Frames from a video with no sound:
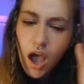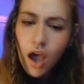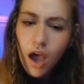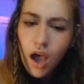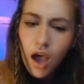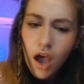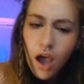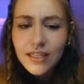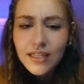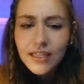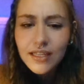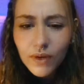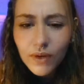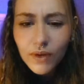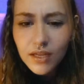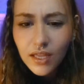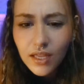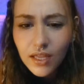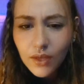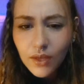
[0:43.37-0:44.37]
Oh, this.
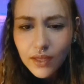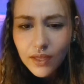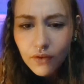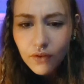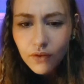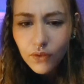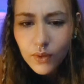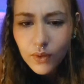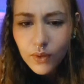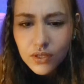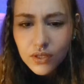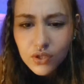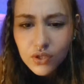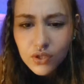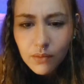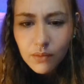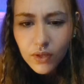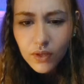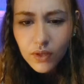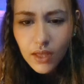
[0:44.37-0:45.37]
Why did you get kicked off the Quidditch
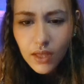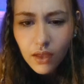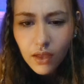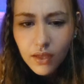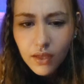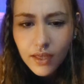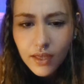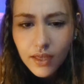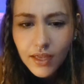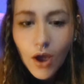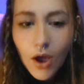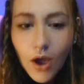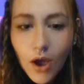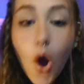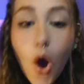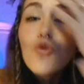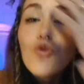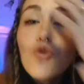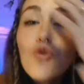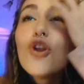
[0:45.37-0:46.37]
team? What the hell?
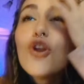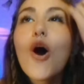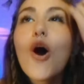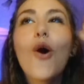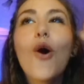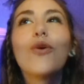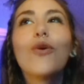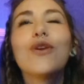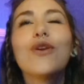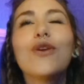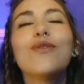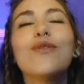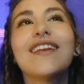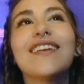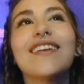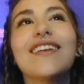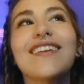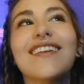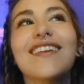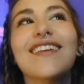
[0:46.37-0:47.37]
Oh no, you
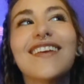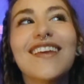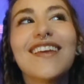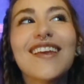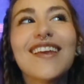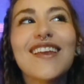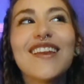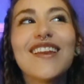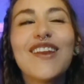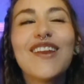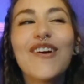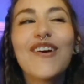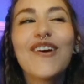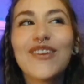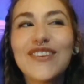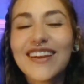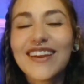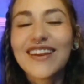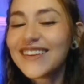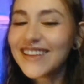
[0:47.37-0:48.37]
didn't. No,
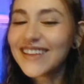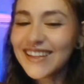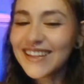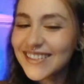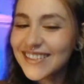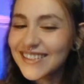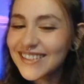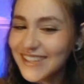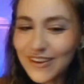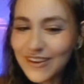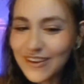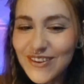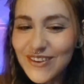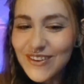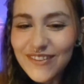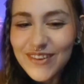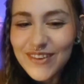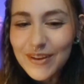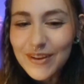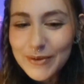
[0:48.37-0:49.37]
you didn't. This. No, you
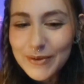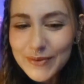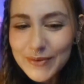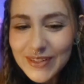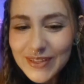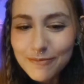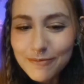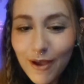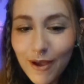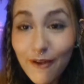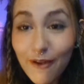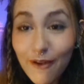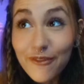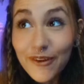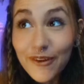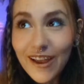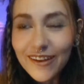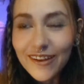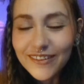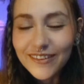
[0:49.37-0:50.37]
have number one spot
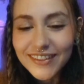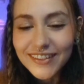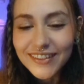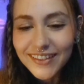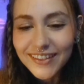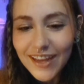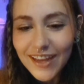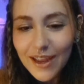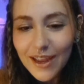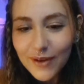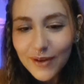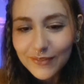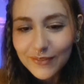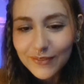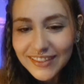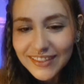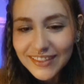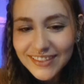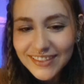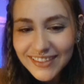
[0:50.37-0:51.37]
forever. I
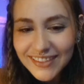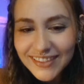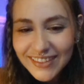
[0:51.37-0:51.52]
promise.